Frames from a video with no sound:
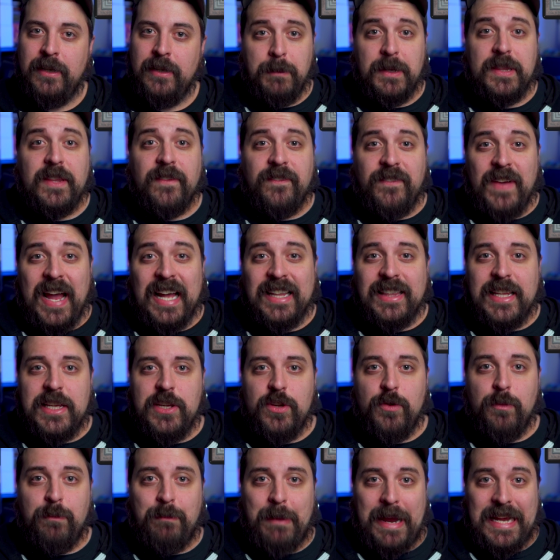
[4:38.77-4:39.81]
But the fact that
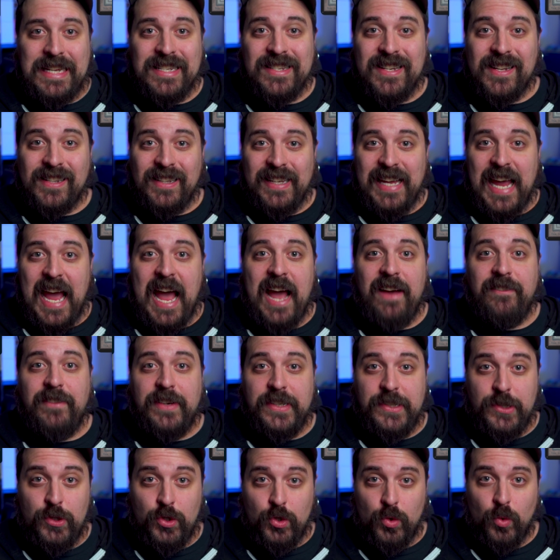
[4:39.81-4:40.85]
you basically have
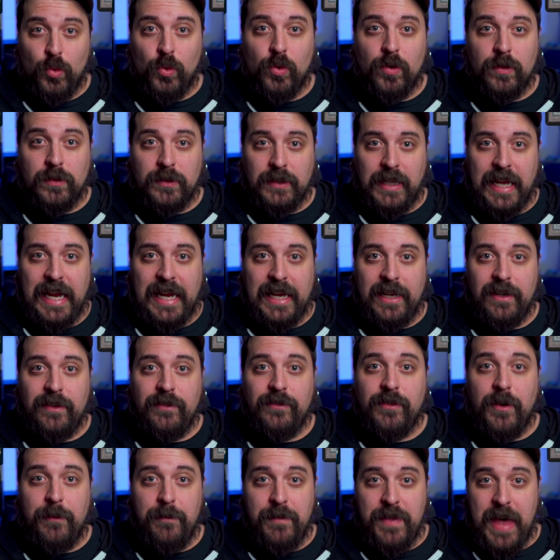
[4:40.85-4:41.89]
a dual
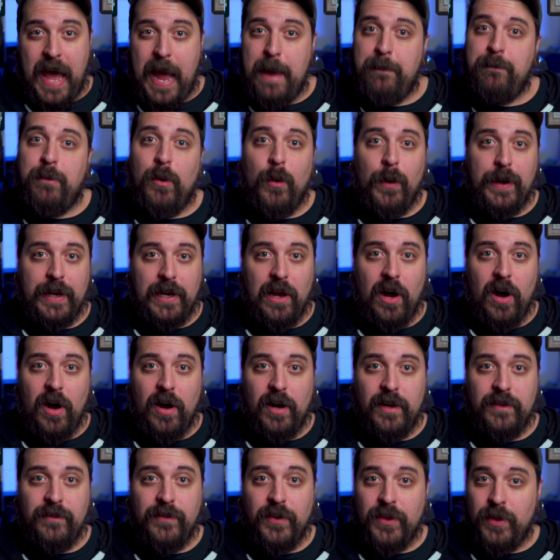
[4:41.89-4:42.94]
land from that point
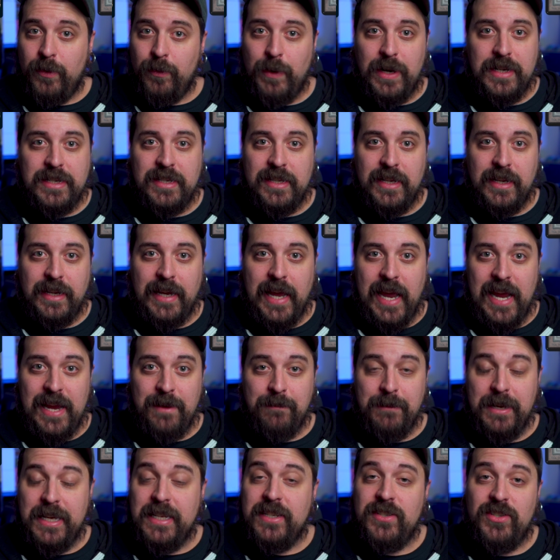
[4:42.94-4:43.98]
on for the rest of the
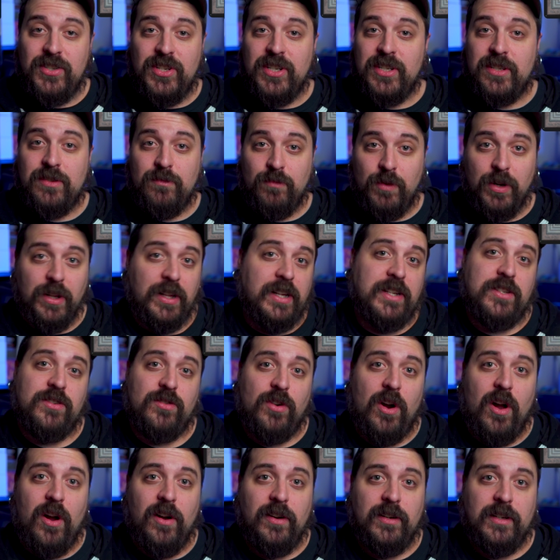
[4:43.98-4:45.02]
game is just really
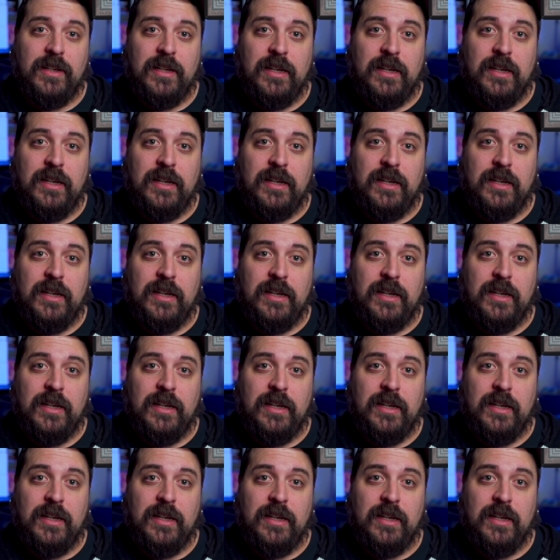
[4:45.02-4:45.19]
strong.